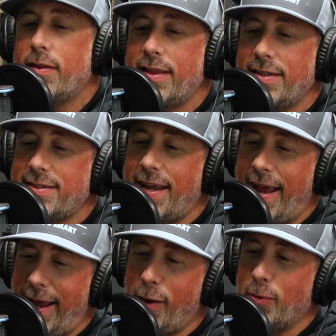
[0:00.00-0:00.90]
this
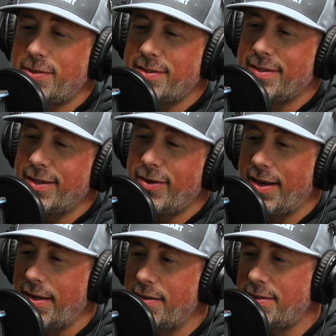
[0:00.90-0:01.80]
house, you got
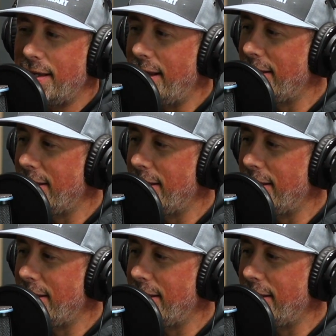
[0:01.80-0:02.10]
to understand, it